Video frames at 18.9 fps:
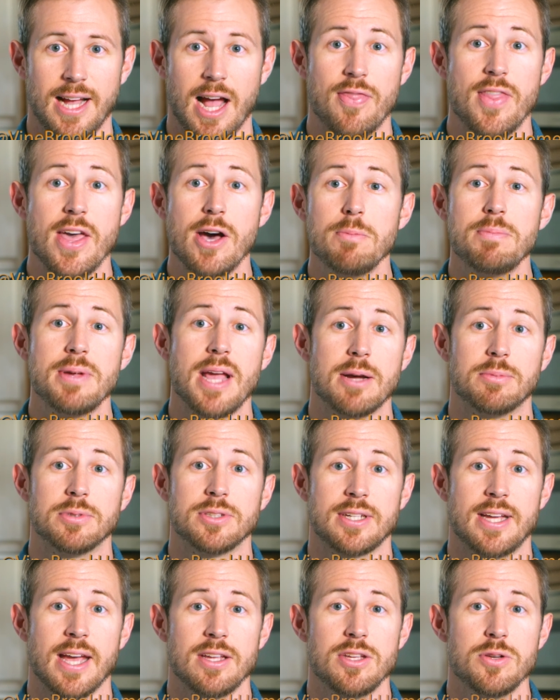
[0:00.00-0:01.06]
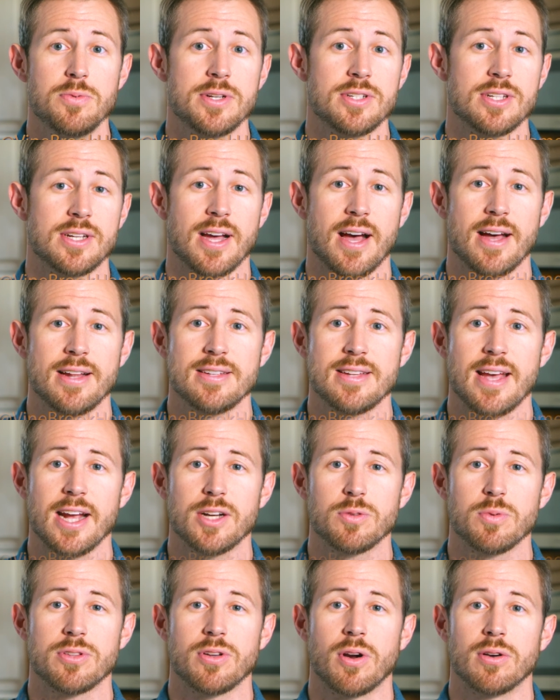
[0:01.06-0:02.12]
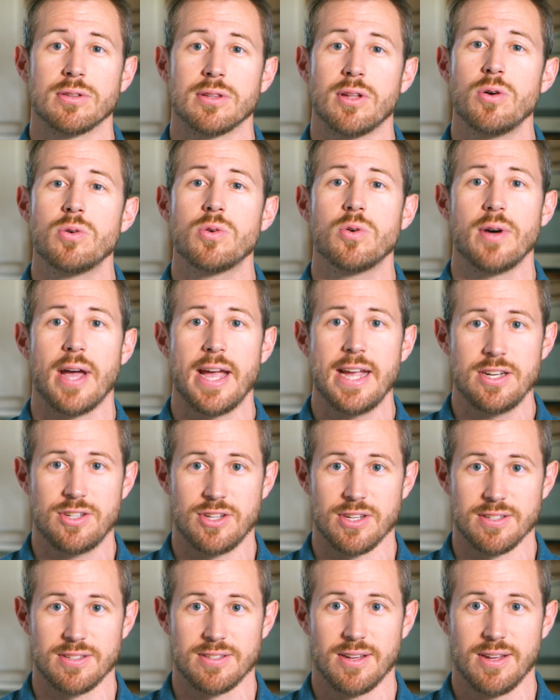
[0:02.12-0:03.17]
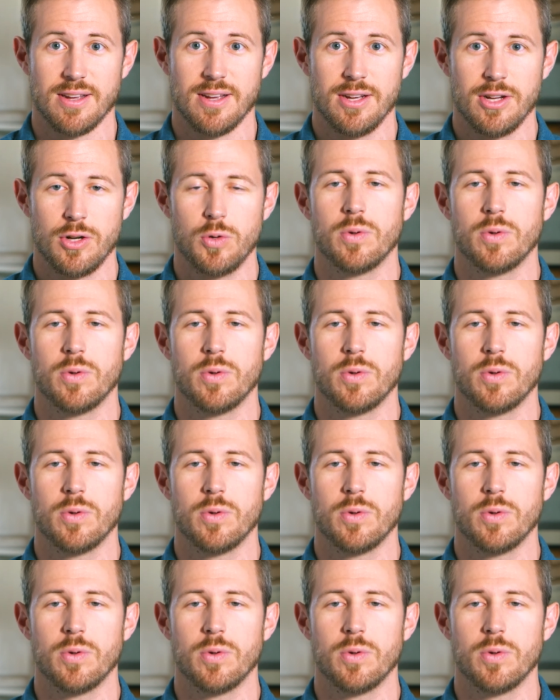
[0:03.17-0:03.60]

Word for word: and they'll be able to get you into contact with our local agents who